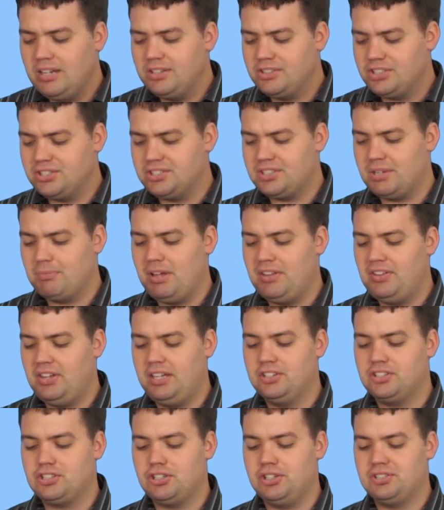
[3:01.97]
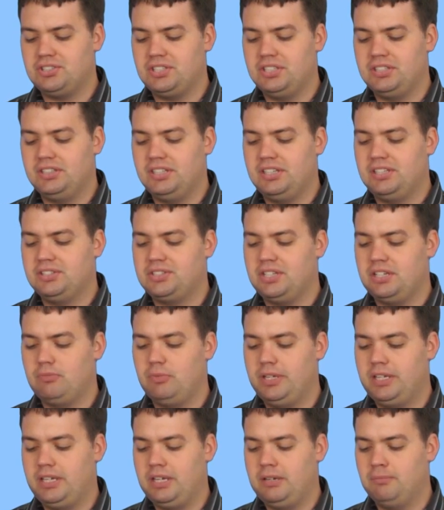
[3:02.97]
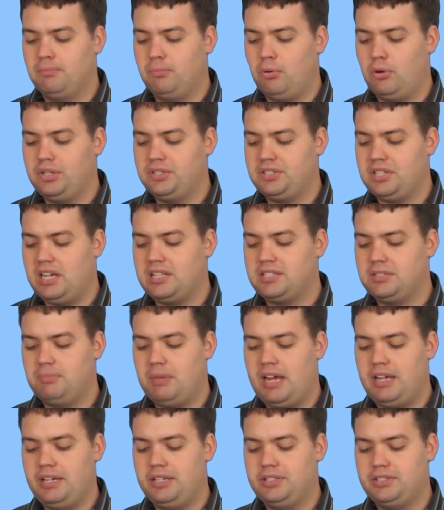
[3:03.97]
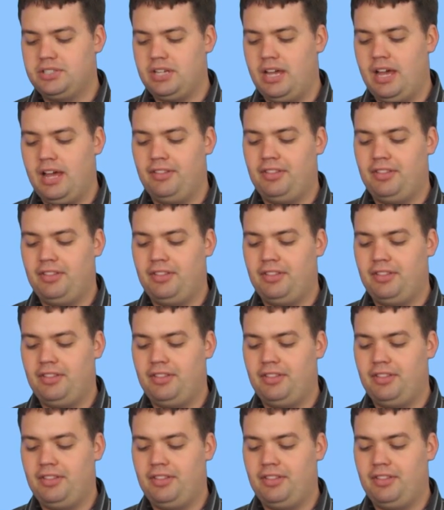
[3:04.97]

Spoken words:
Just some other interesting things that we can point out about it.